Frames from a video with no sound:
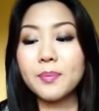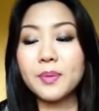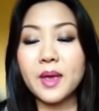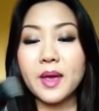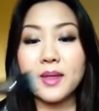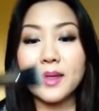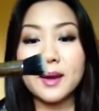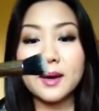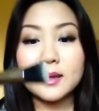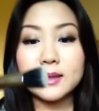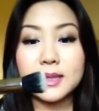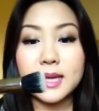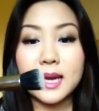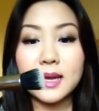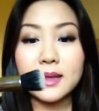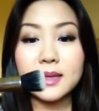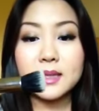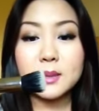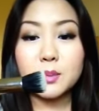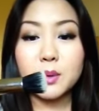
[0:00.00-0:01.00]
And then I'll
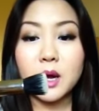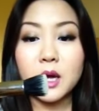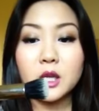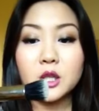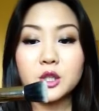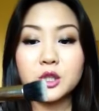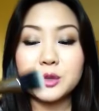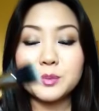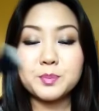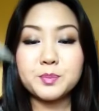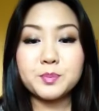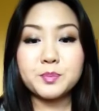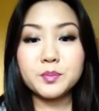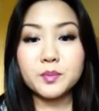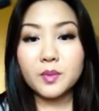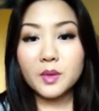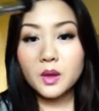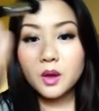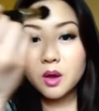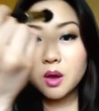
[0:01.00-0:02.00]
take this brush
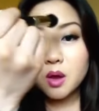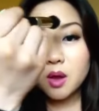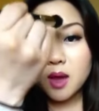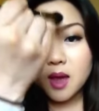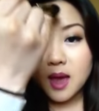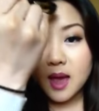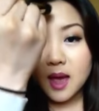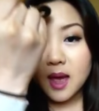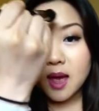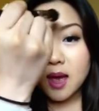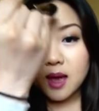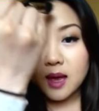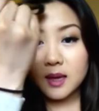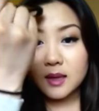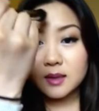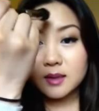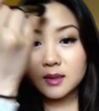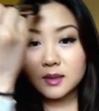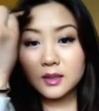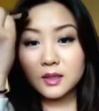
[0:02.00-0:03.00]

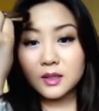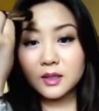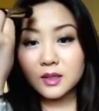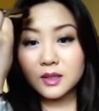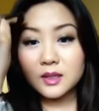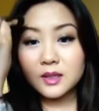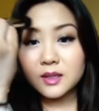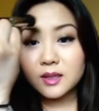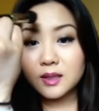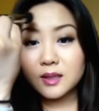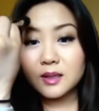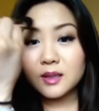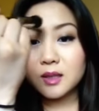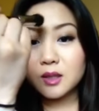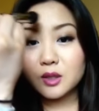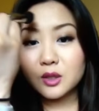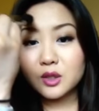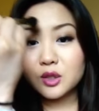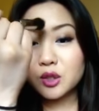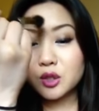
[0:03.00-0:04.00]
and
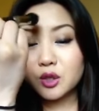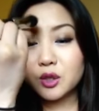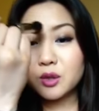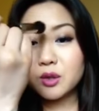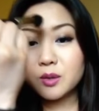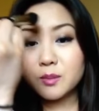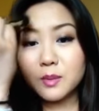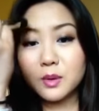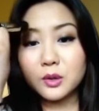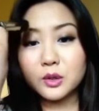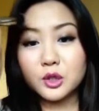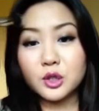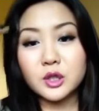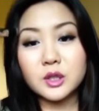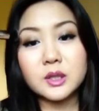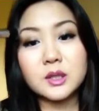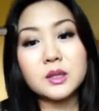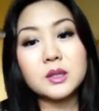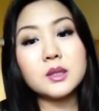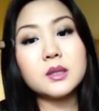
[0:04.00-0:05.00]
little circular
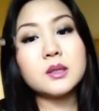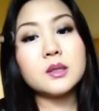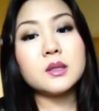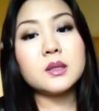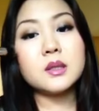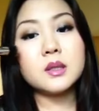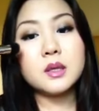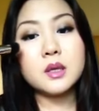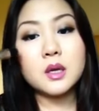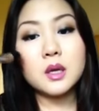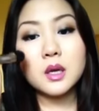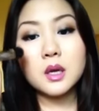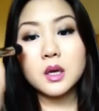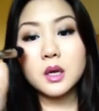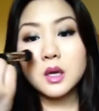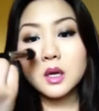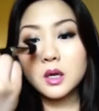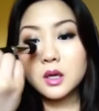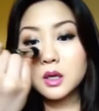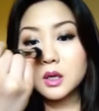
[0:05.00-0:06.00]
motions,
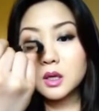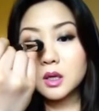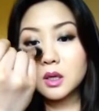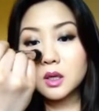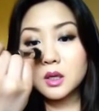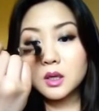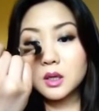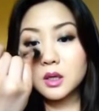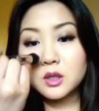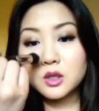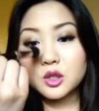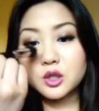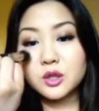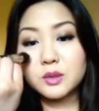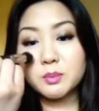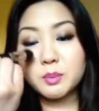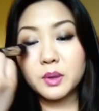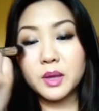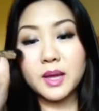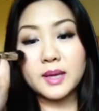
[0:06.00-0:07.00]

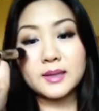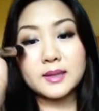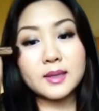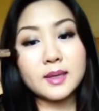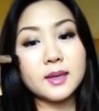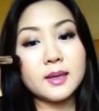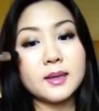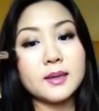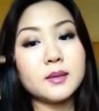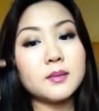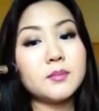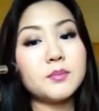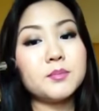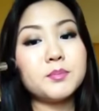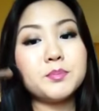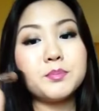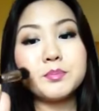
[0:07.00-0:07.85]
just blend it in.